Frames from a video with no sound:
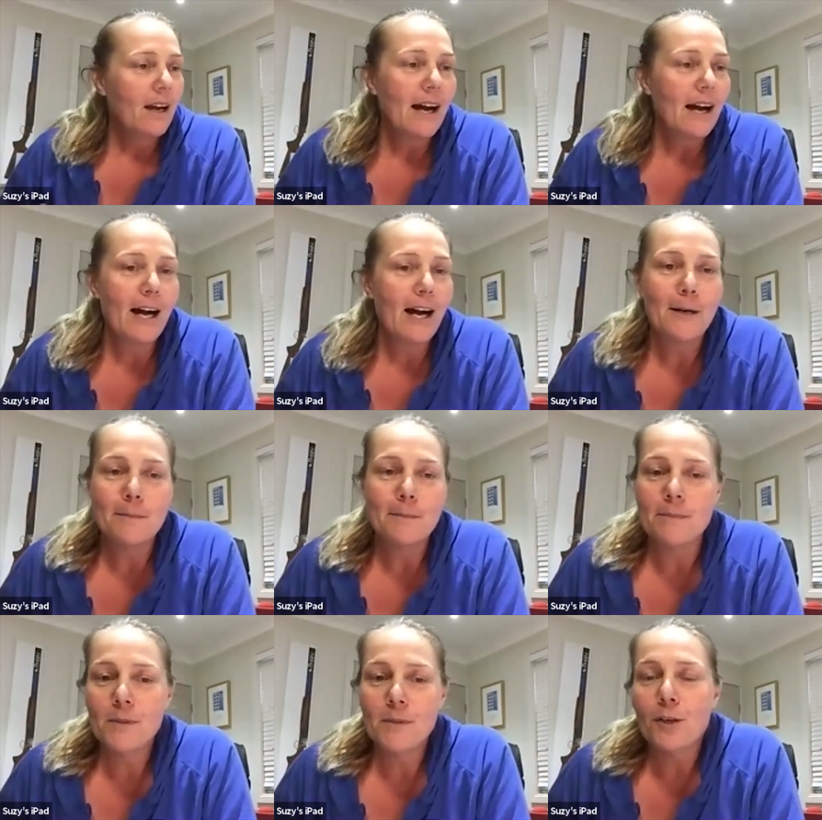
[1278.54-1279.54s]

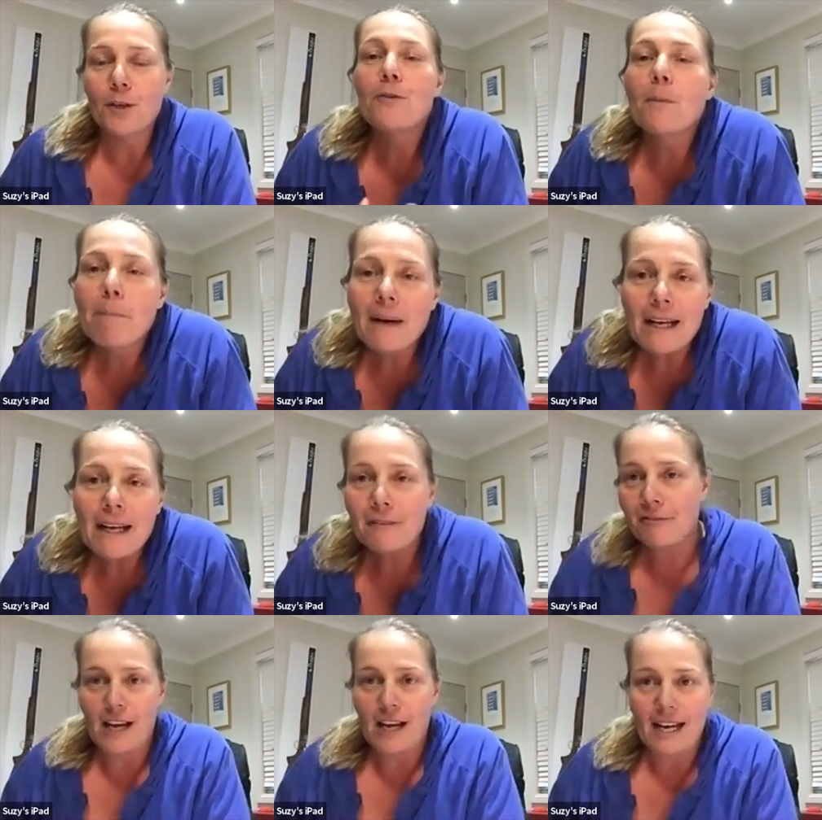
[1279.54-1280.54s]
um, you know, the
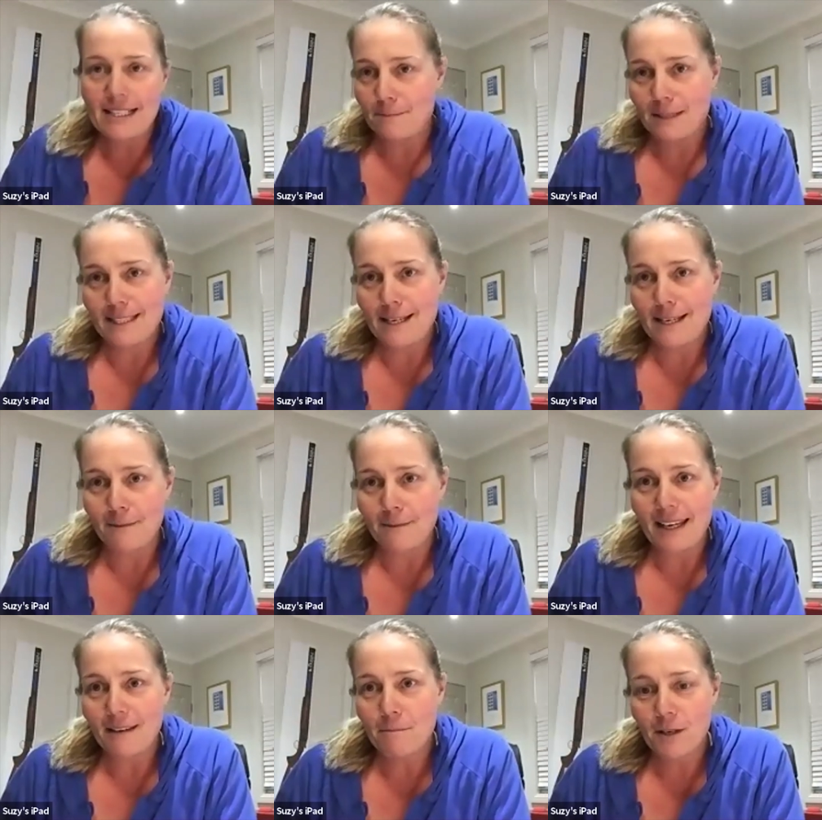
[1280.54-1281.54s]
butterflies in my
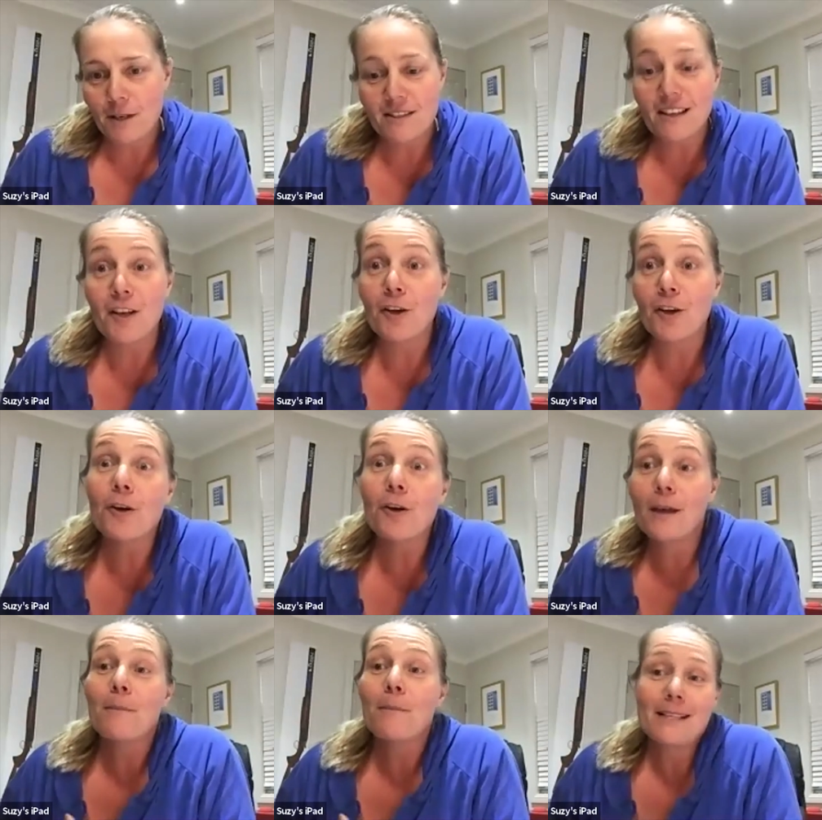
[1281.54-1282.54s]
tummy because I know
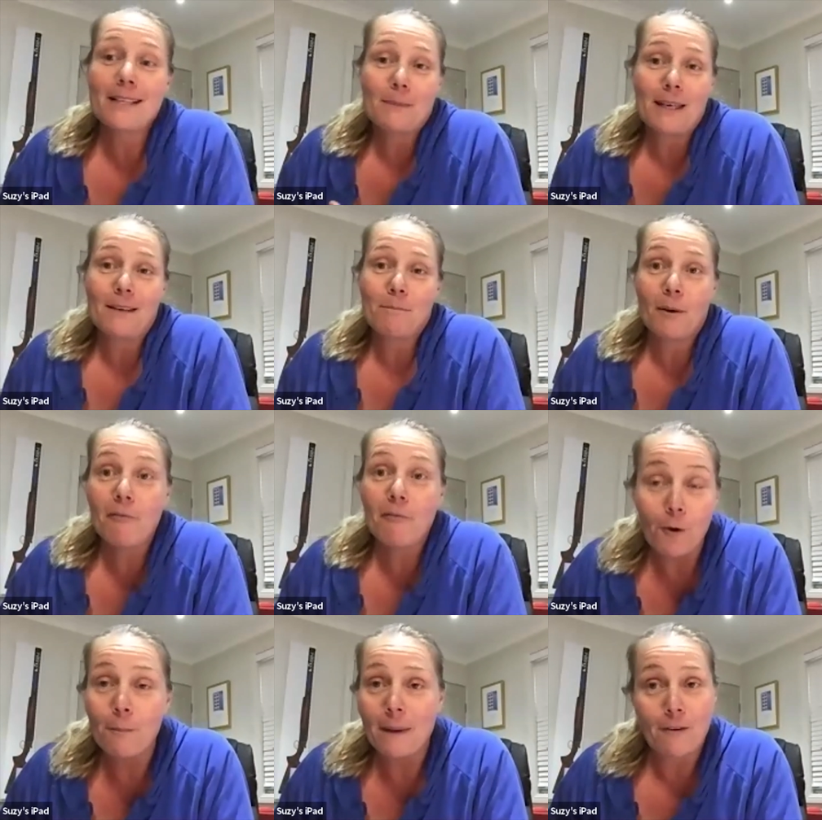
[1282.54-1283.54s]
that makes me
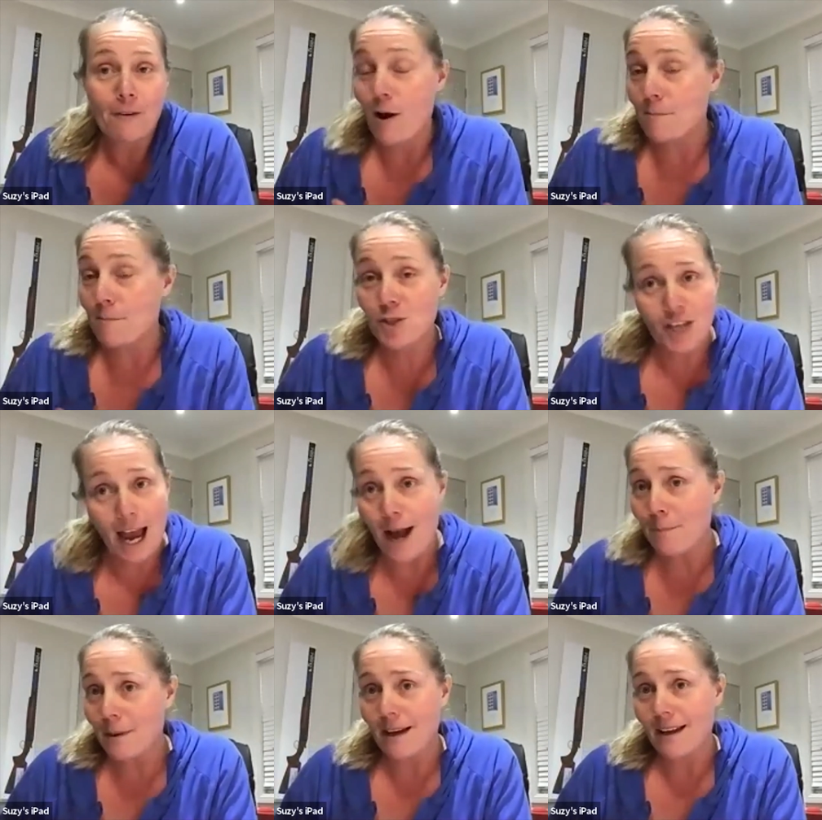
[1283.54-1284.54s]
perform better. I'm
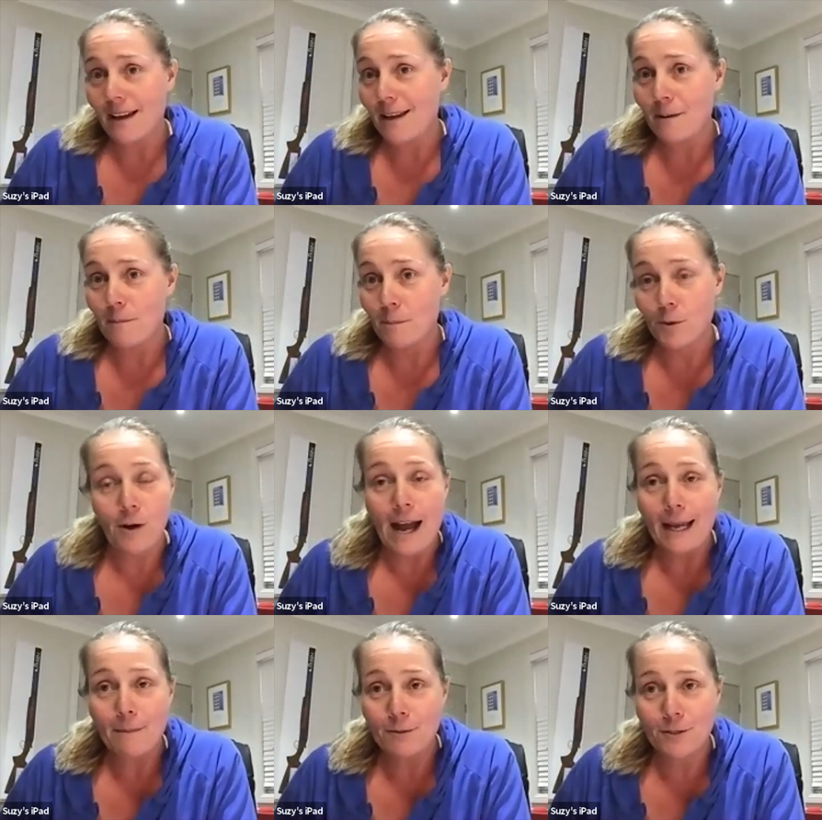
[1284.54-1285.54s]
sharper and more
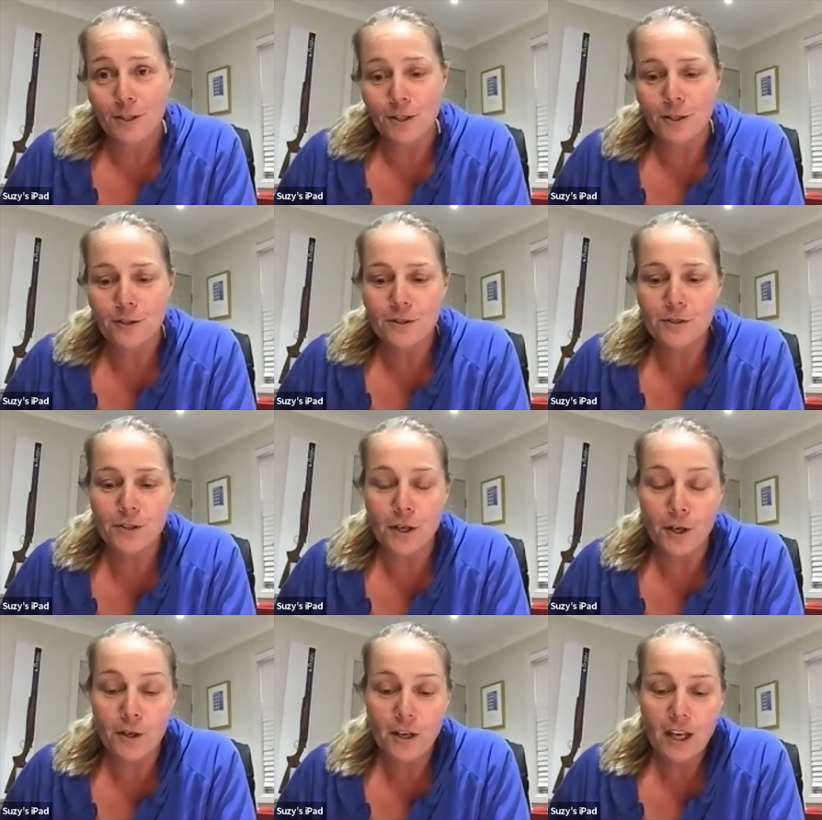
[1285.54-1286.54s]
able to.
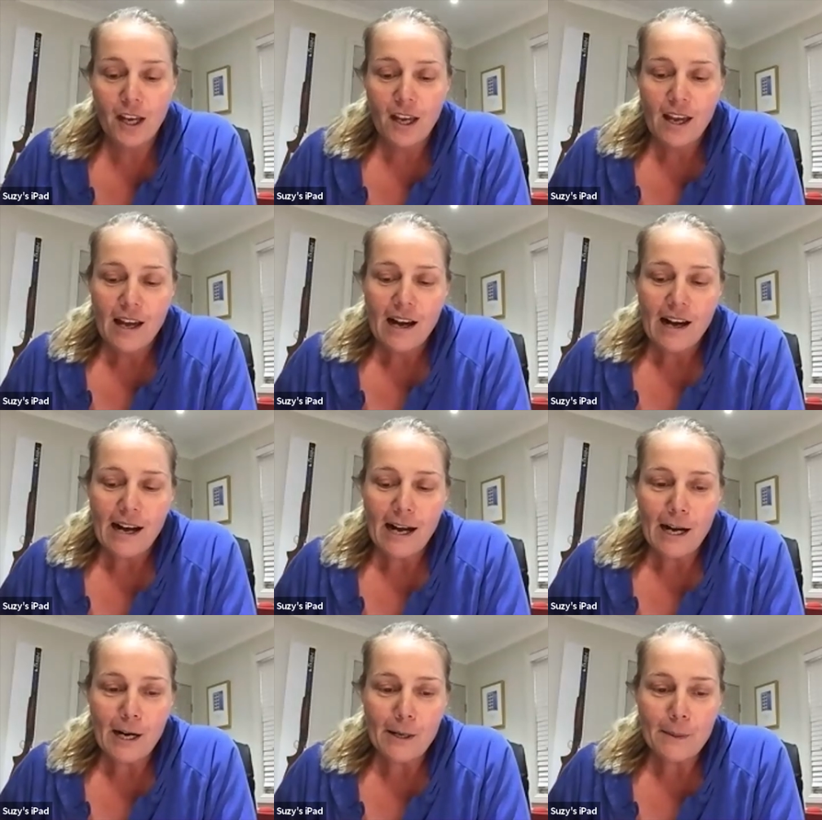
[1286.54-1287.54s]
So
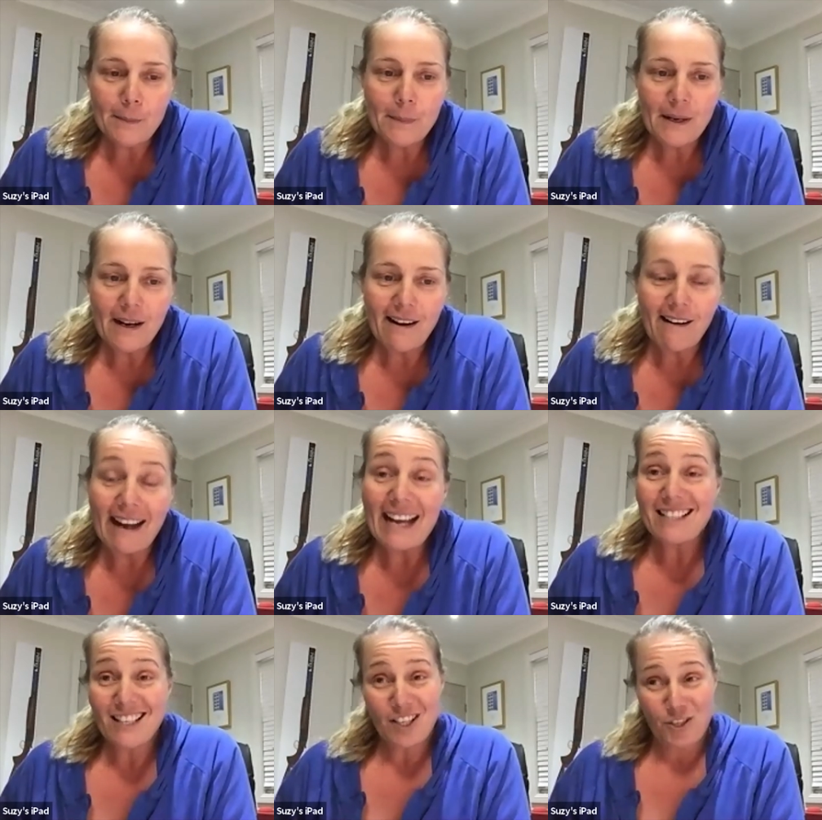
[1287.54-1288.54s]
um, I
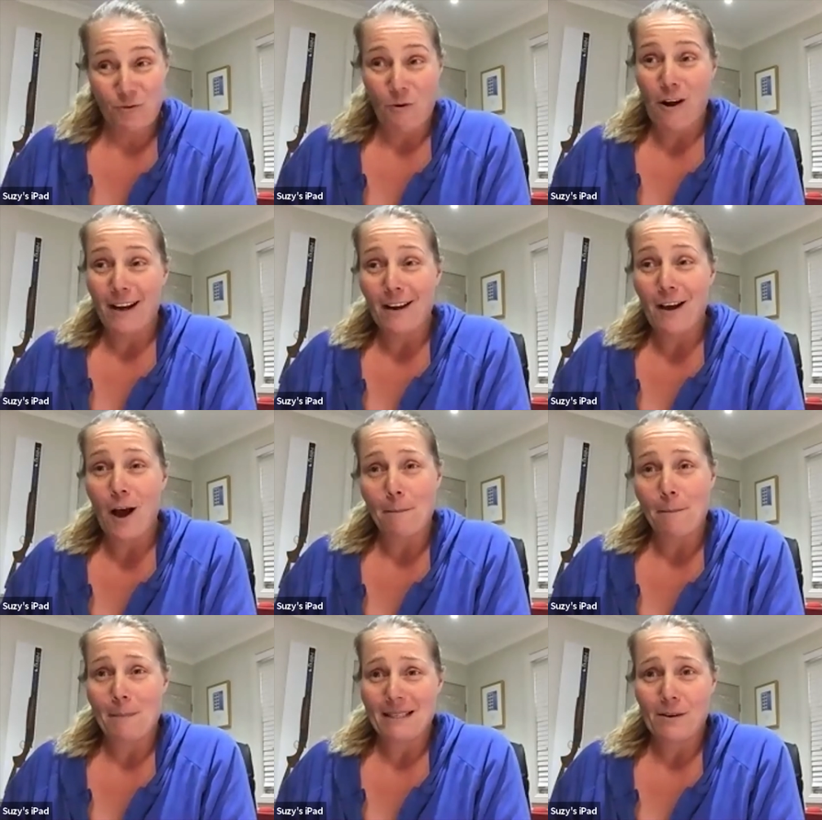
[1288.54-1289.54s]
actually try and
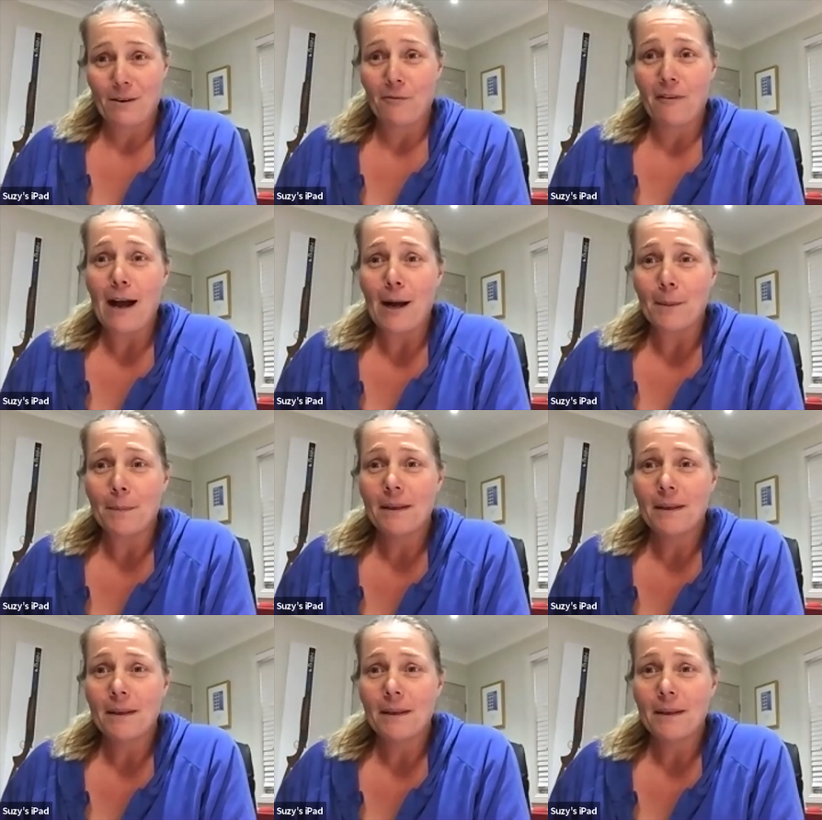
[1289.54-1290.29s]
hype myself up.